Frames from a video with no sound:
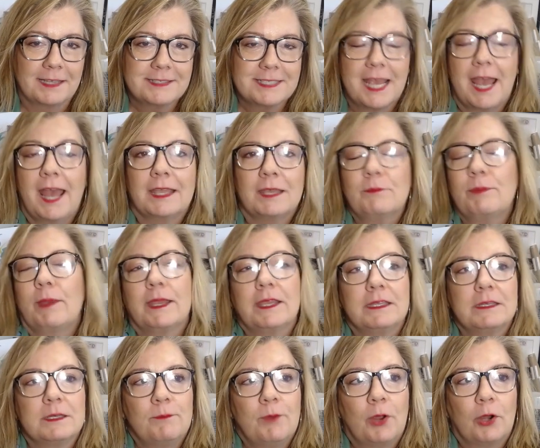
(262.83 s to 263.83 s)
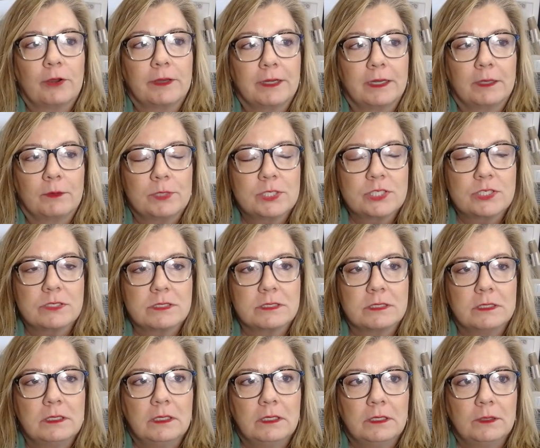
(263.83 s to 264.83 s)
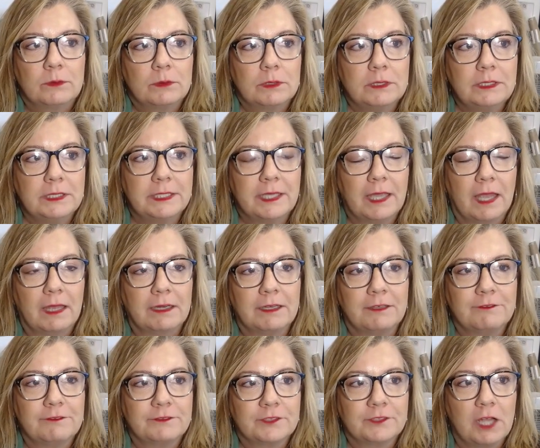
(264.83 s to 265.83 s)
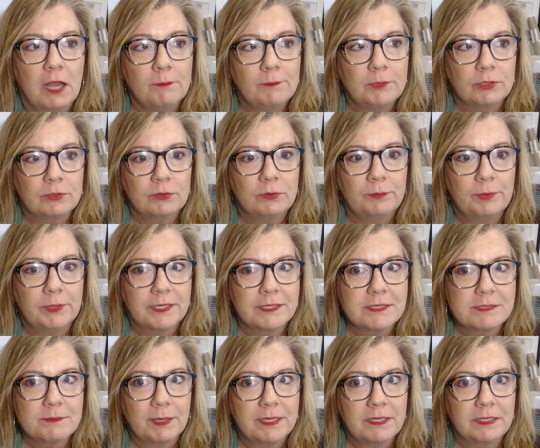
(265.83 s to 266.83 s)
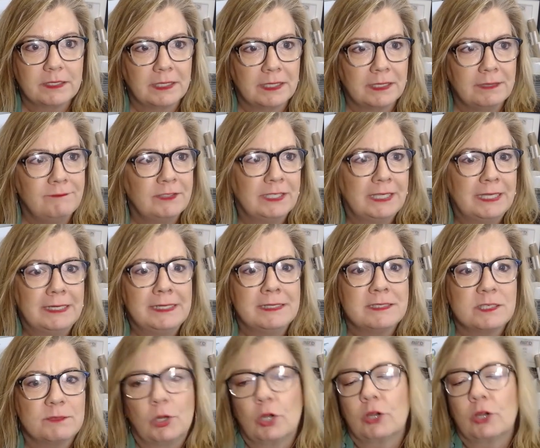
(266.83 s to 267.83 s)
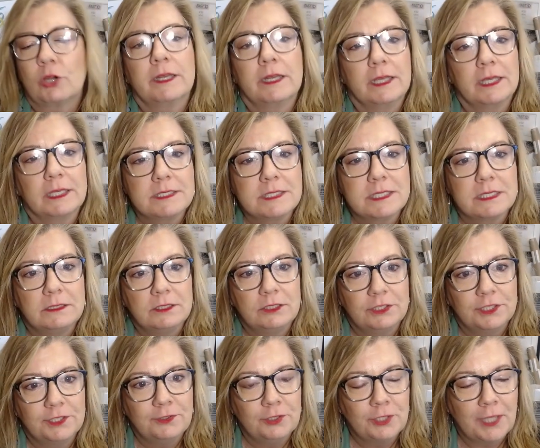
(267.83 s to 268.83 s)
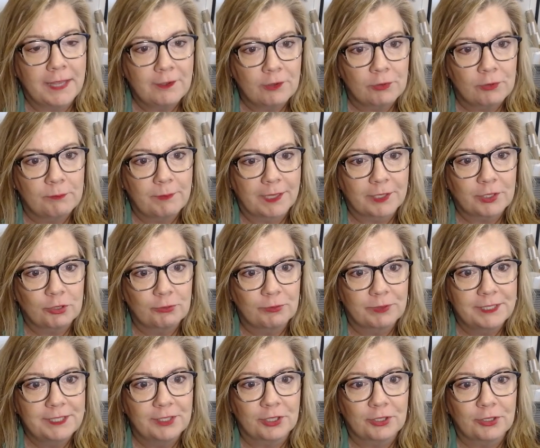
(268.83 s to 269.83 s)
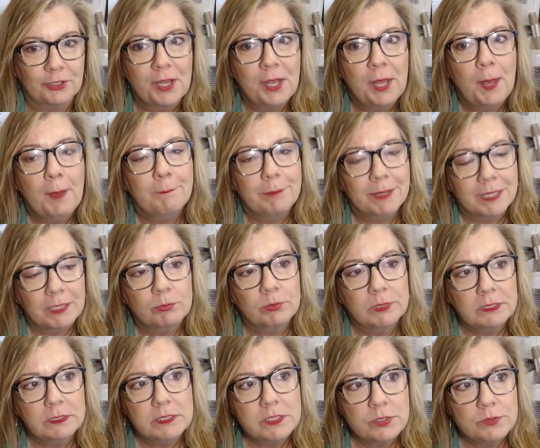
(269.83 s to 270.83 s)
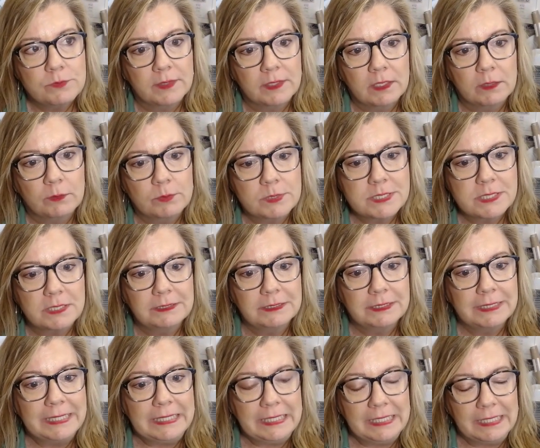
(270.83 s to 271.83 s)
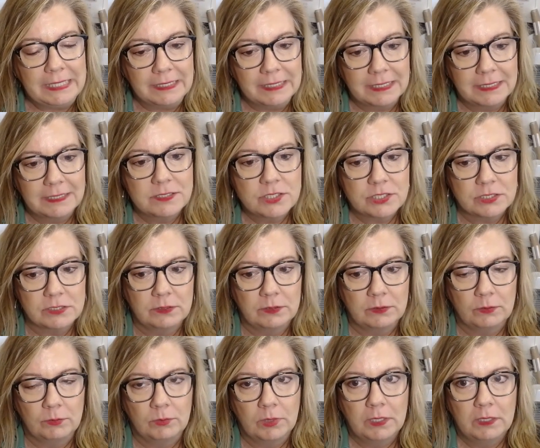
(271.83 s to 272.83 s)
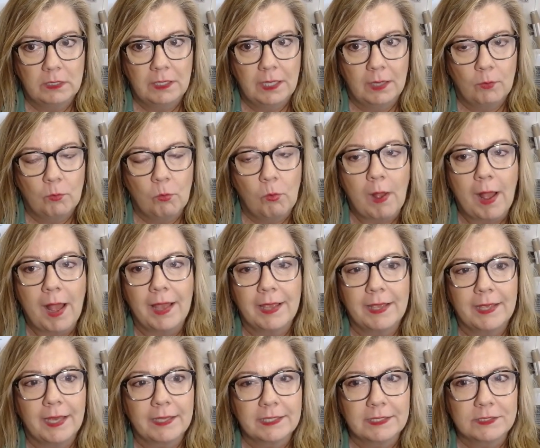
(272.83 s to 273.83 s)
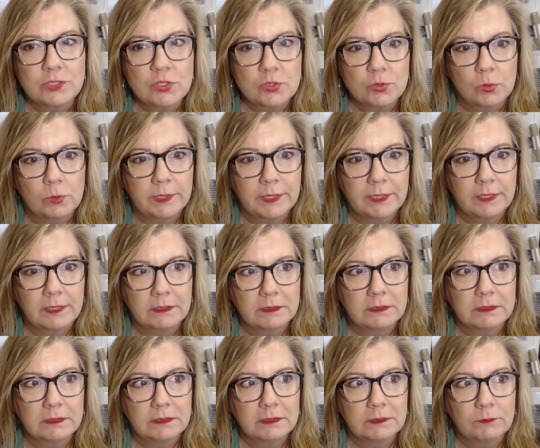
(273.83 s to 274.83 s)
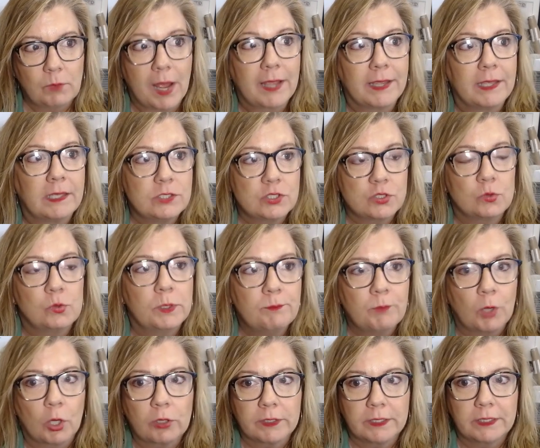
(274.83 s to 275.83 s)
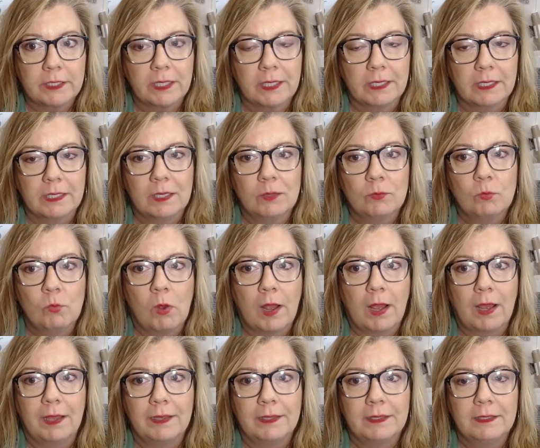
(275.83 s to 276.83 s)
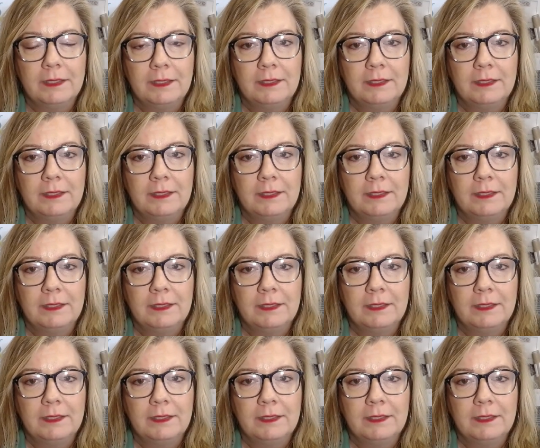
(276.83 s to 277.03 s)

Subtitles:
tag it back into marketing, which is really kind of comical because I didn't even get into marketing until a little later in my career. But I really do think it was a lead into why I enjoy marketing and why